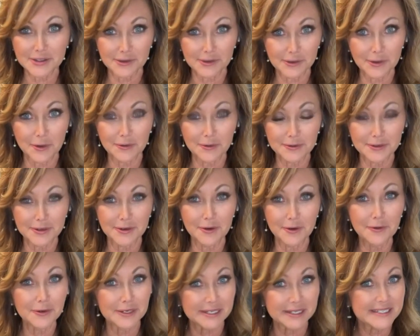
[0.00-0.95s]
you'll
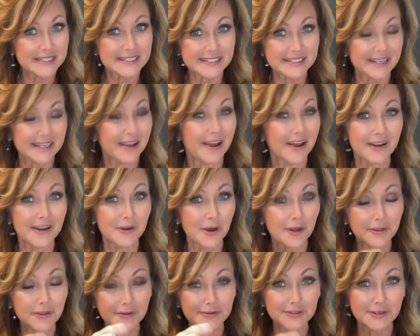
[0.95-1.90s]
notice in
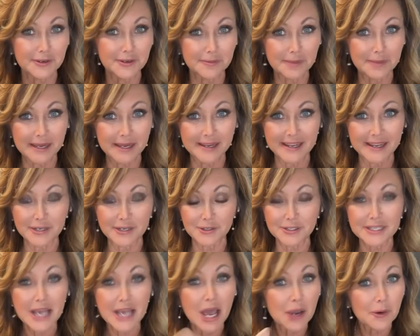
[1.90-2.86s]
all those European countries,